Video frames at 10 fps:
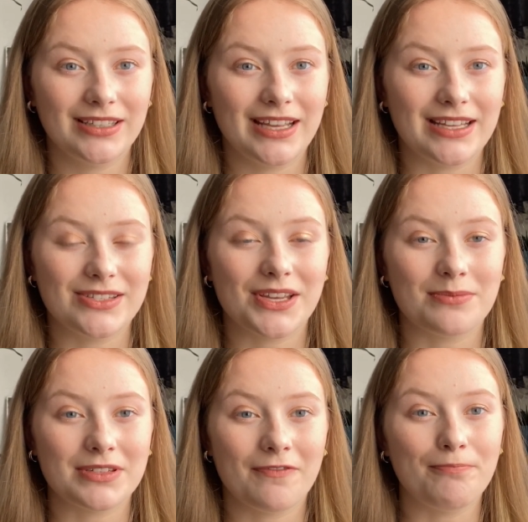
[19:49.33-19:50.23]
in
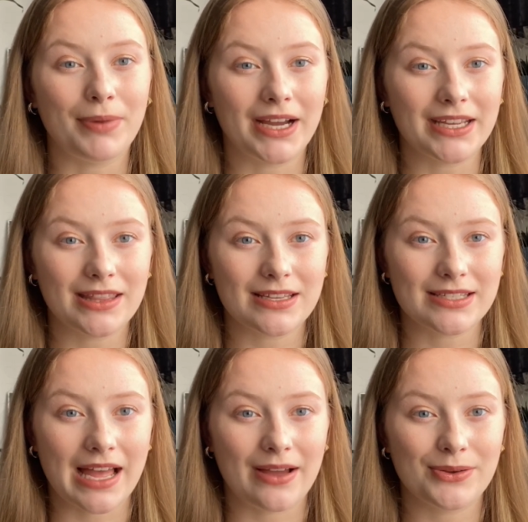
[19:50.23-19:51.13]
terms of buying this
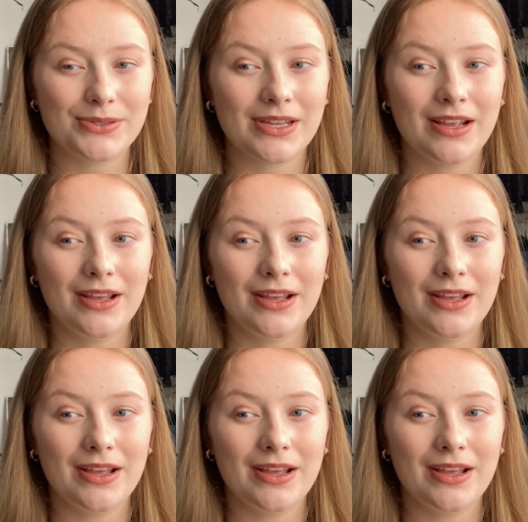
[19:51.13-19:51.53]
house,